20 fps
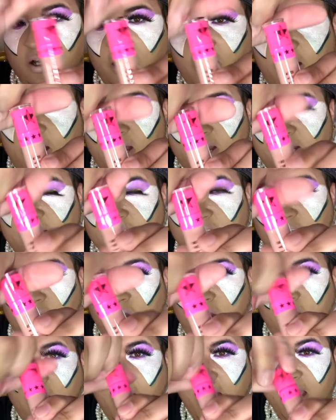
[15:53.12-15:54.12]
a lot. is
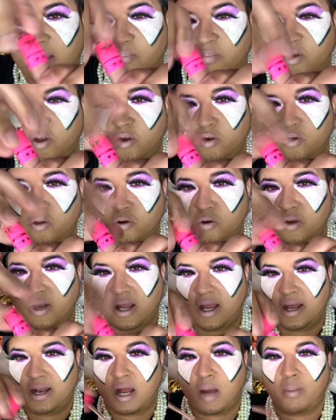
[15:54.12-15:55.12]
called I'm
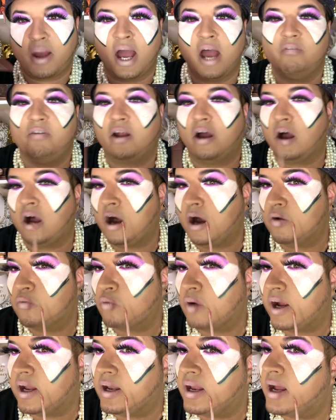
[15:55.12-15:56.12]
Nude, and I am have it on
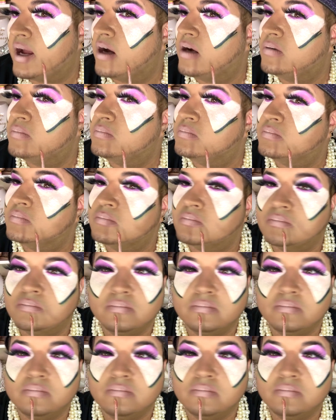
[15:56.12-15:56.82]
right now,